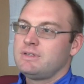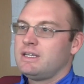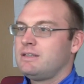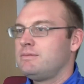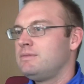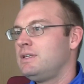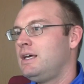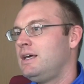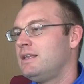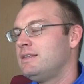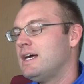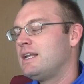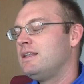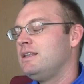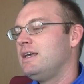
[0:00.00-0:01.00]
And
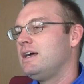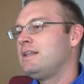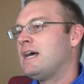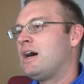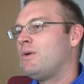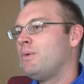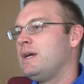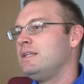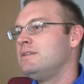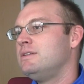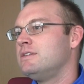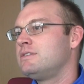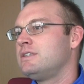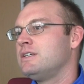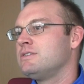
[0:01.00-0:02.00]
that in the end outweighed the
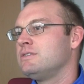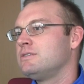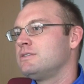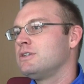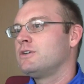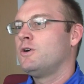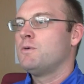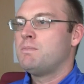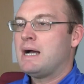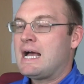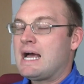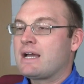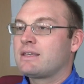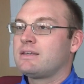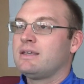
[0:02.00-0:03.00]
decision to go
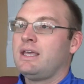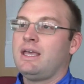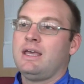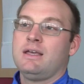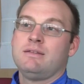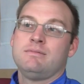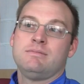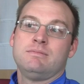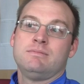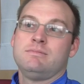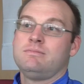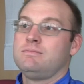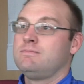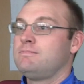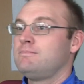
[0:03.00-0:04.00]
back and